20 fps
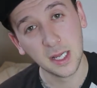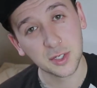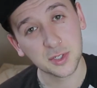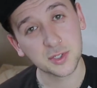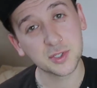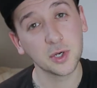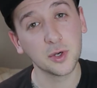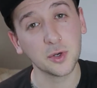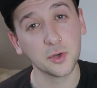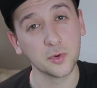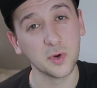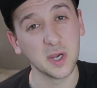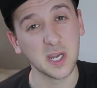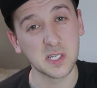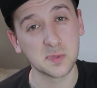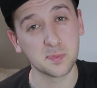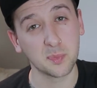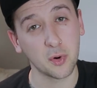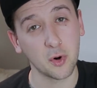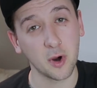2 is
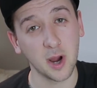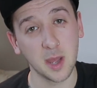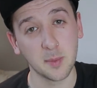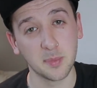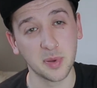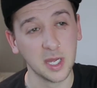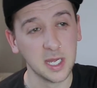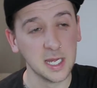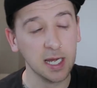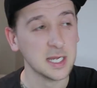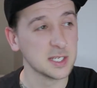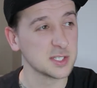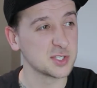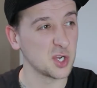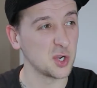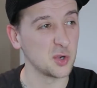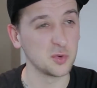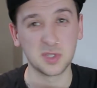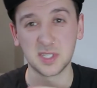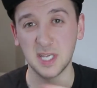prep.
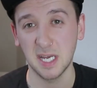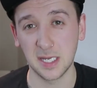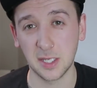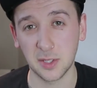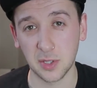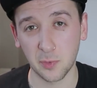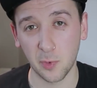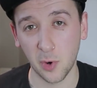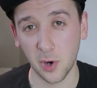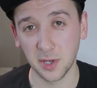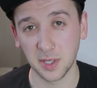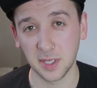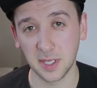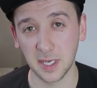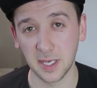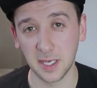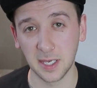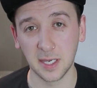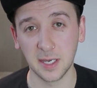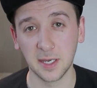So take the right
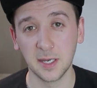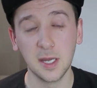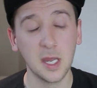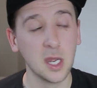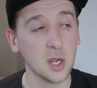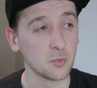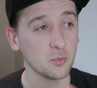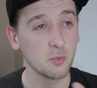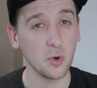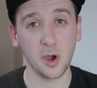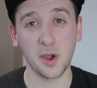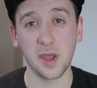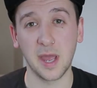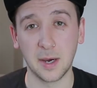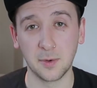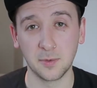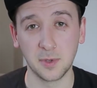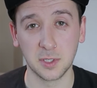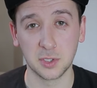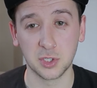gear, write
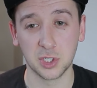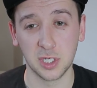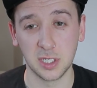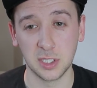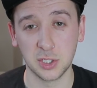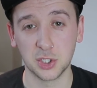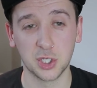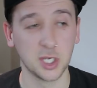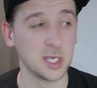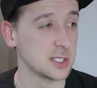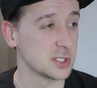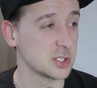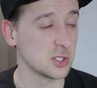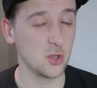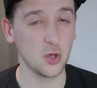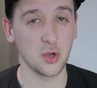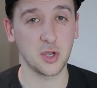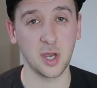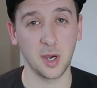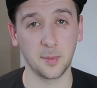out your cheat sheets,
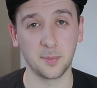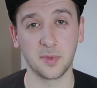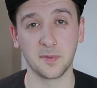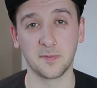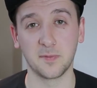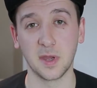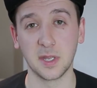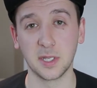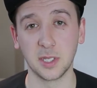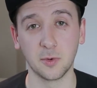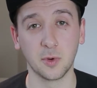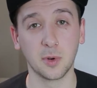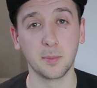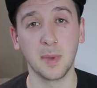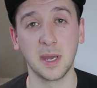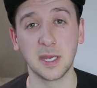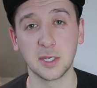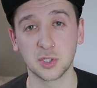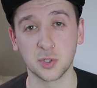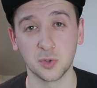look up the venue and
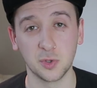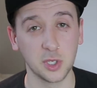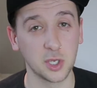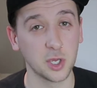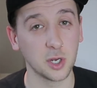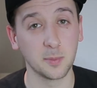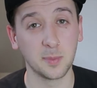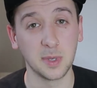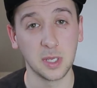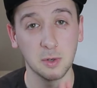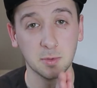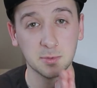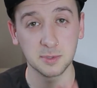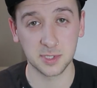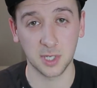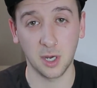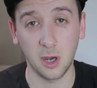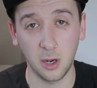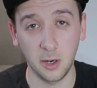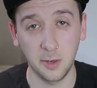make sure you're going to be on
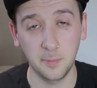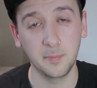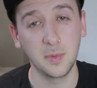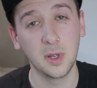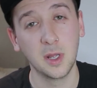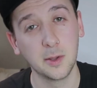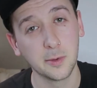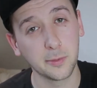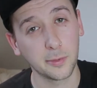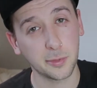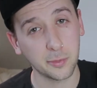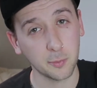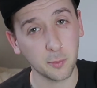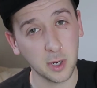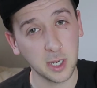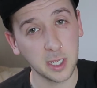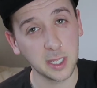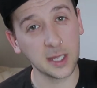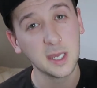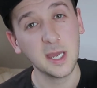time.
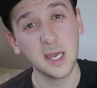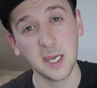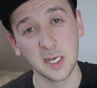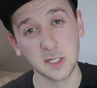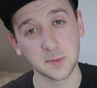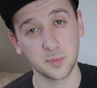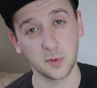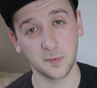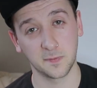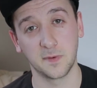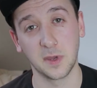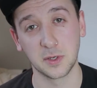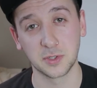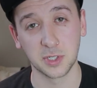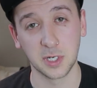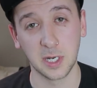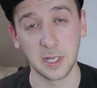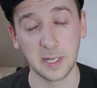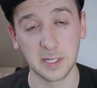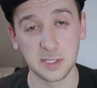3 is
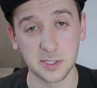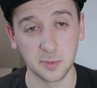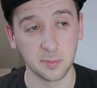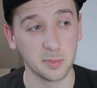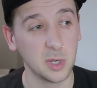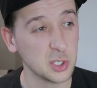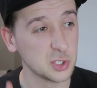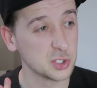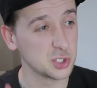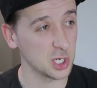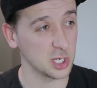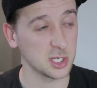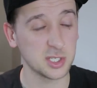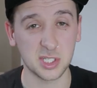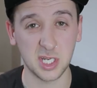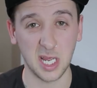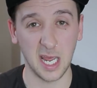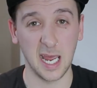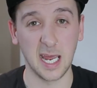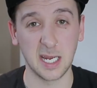professionalism. Just
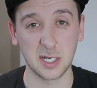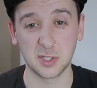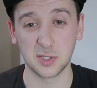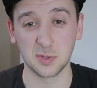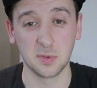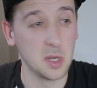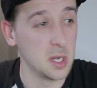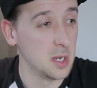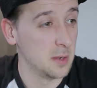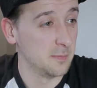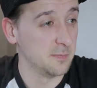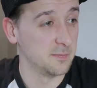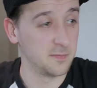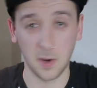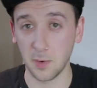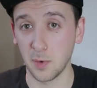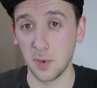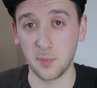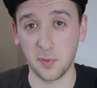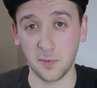act
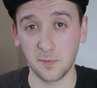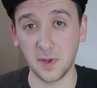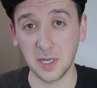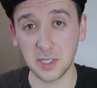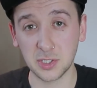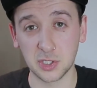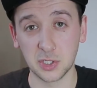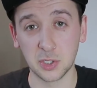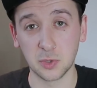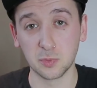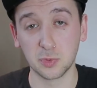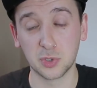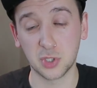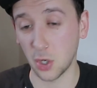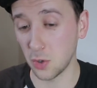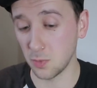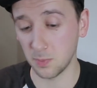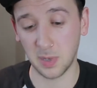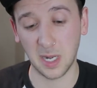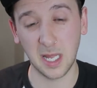very professional.
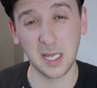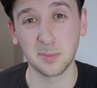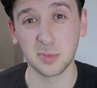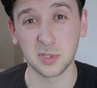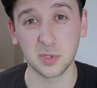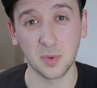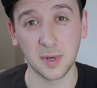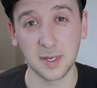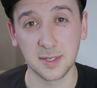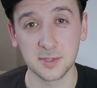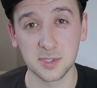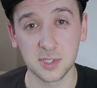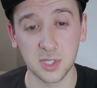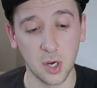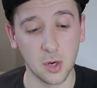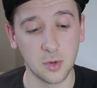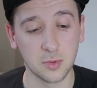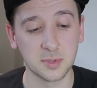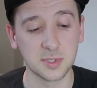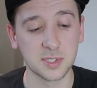Don't play between
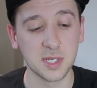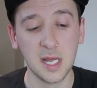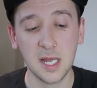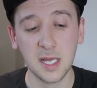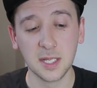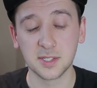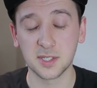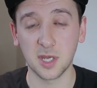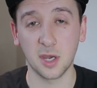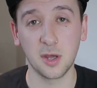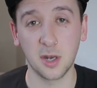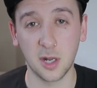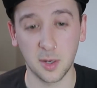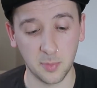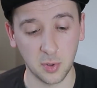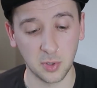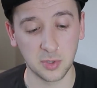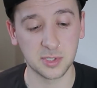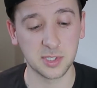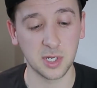songs. Turn up
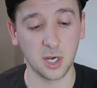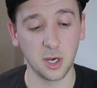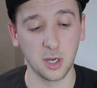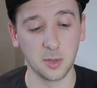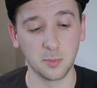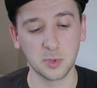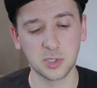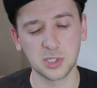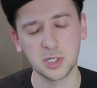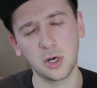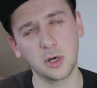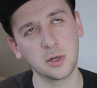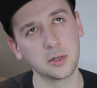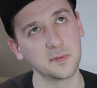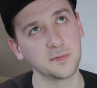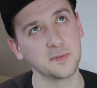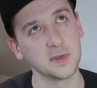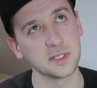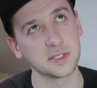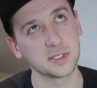on time, which kind of
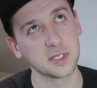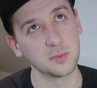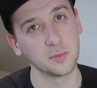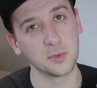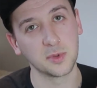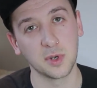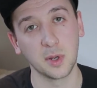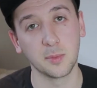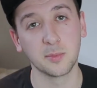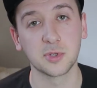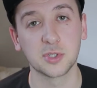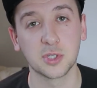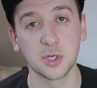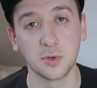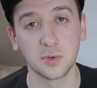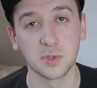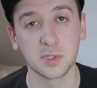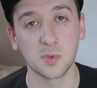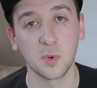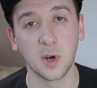fits in with number
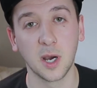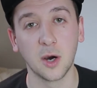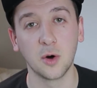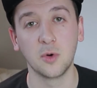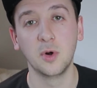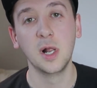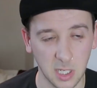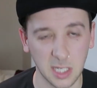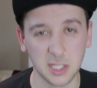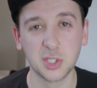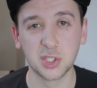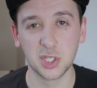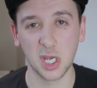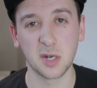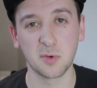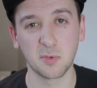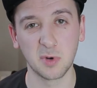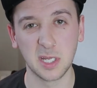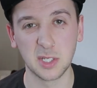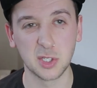2 as well. And
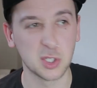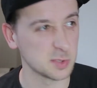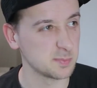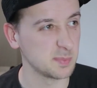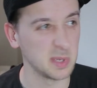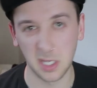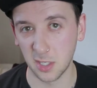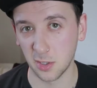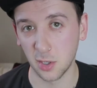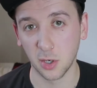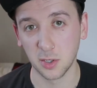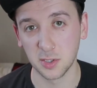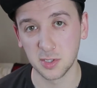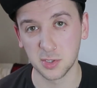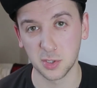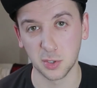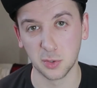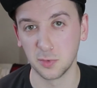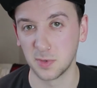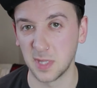generally just be a nice
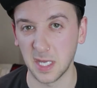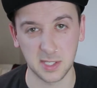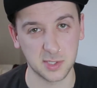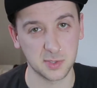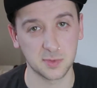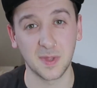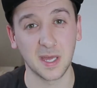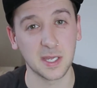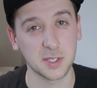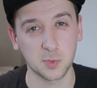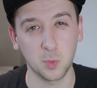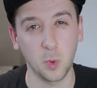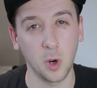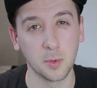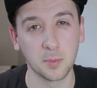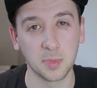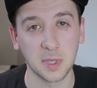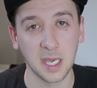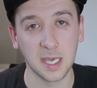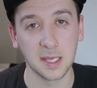dude. That's what
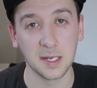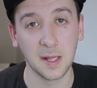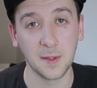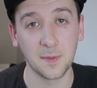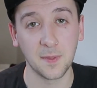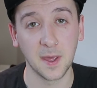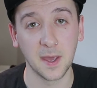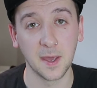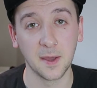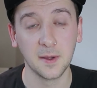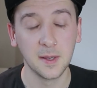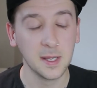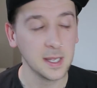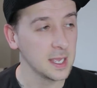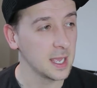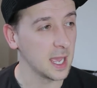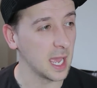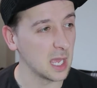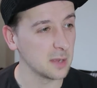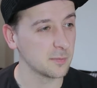I'm getting at there.
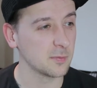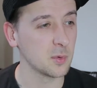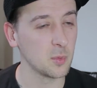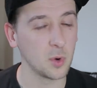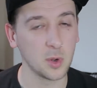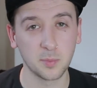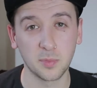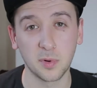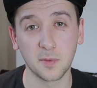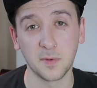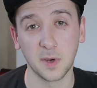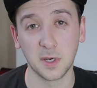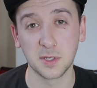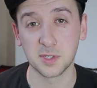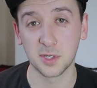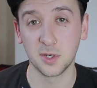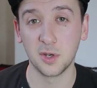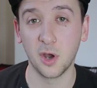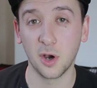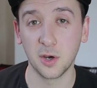Everyone prefers
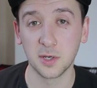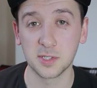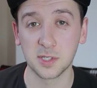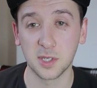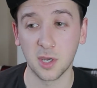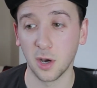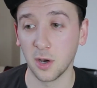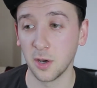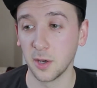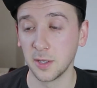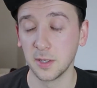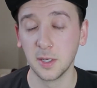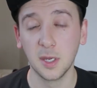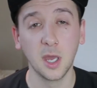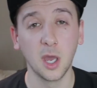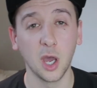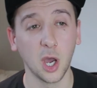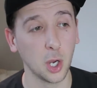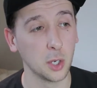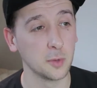a nice guy
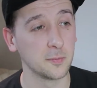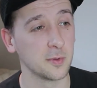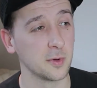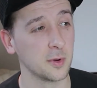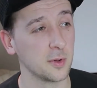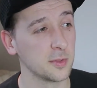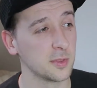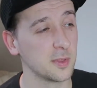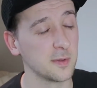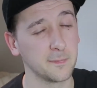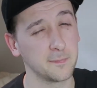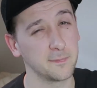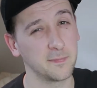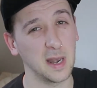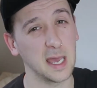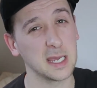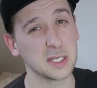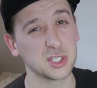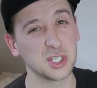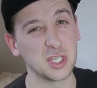over the
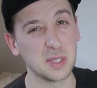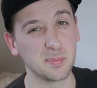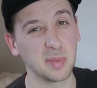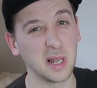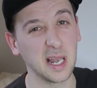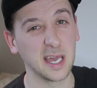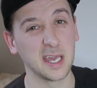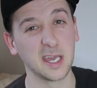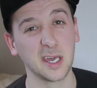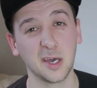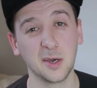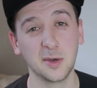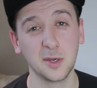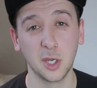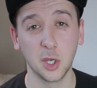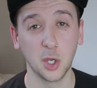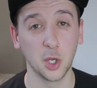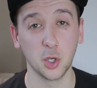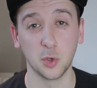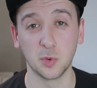flashy player
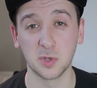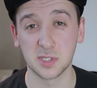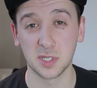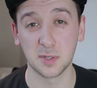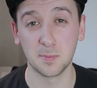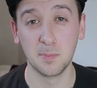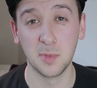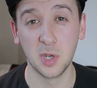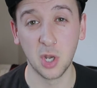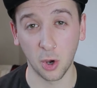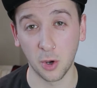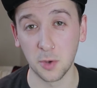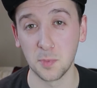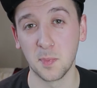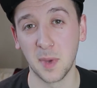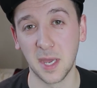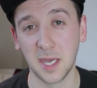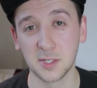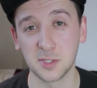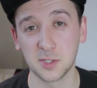who is a
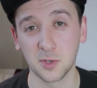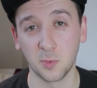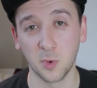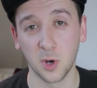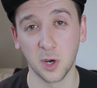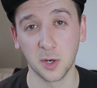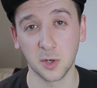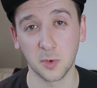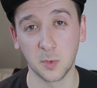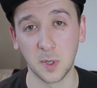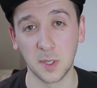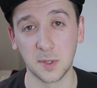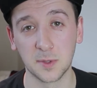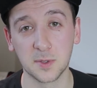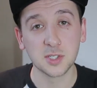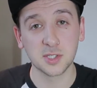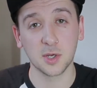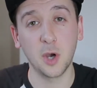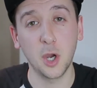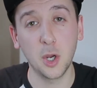nightmare to work with.
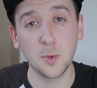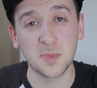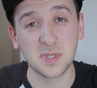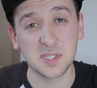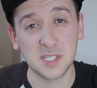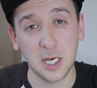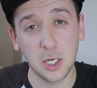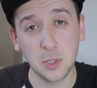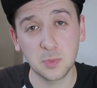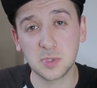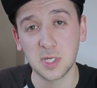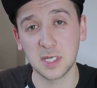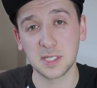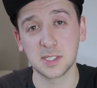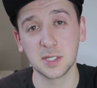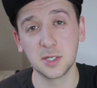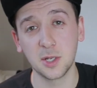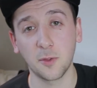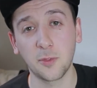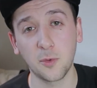So I hope this helped. It's
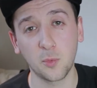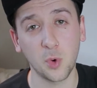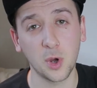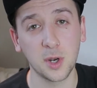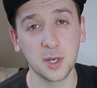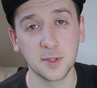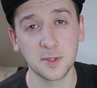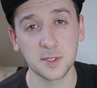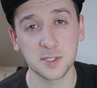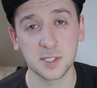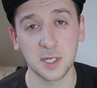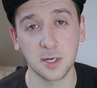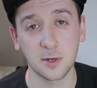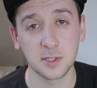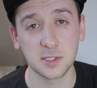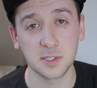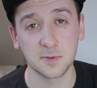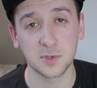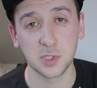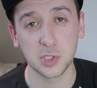another one in the
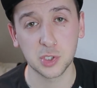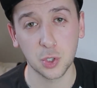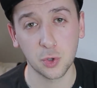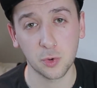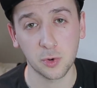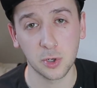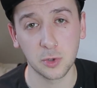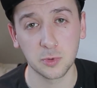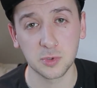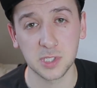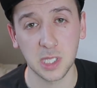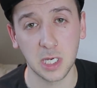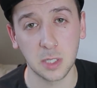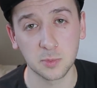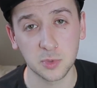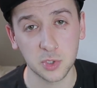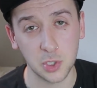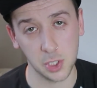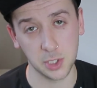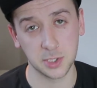series of tutorials that I'm
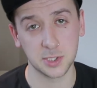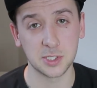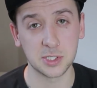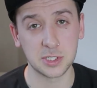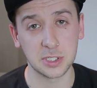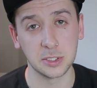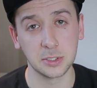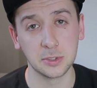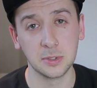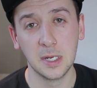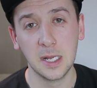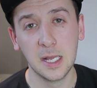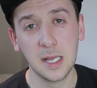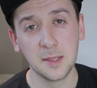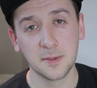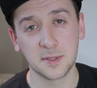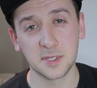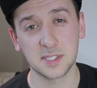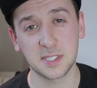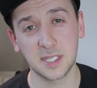trying to do.
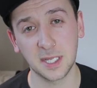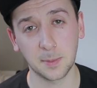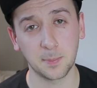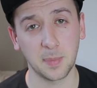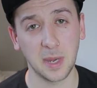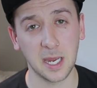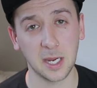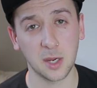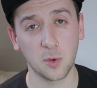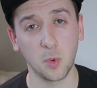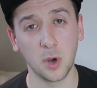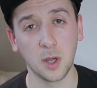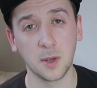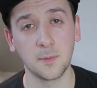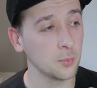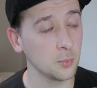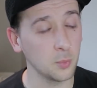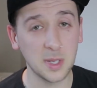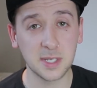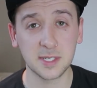The stick bag one
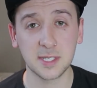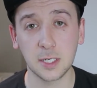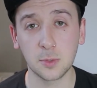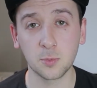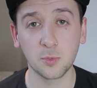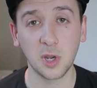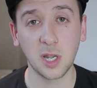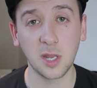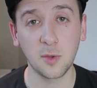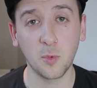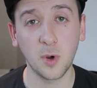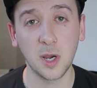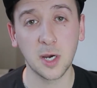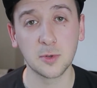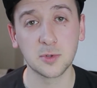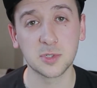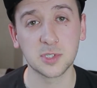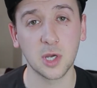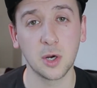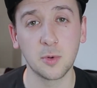went down really
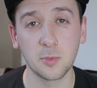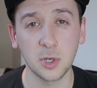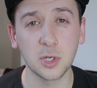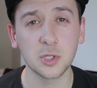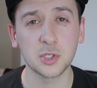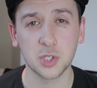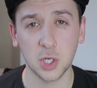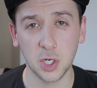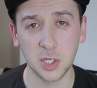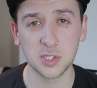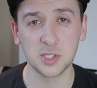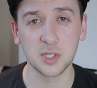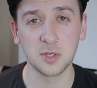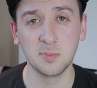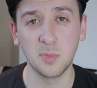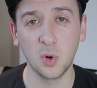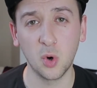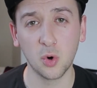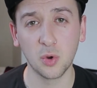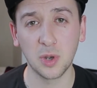well, so I'm going to try and do
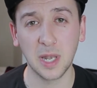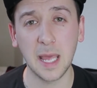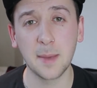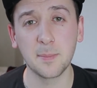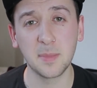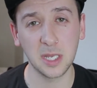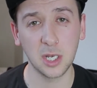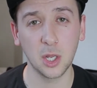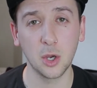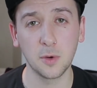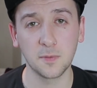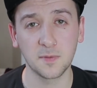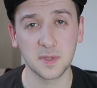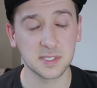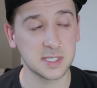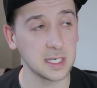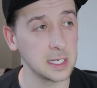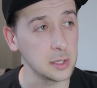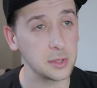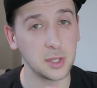more. Let me know if
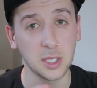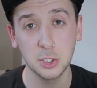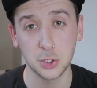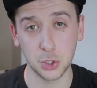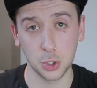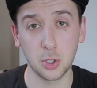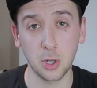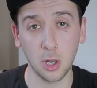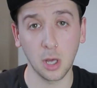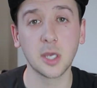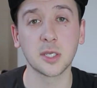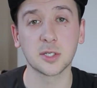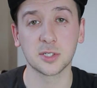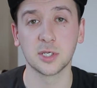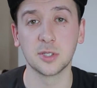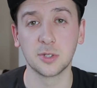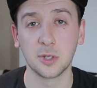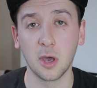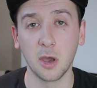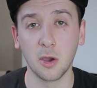there's any things you'd like
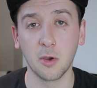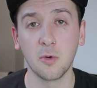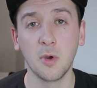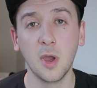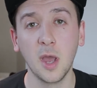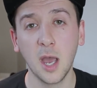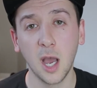to know.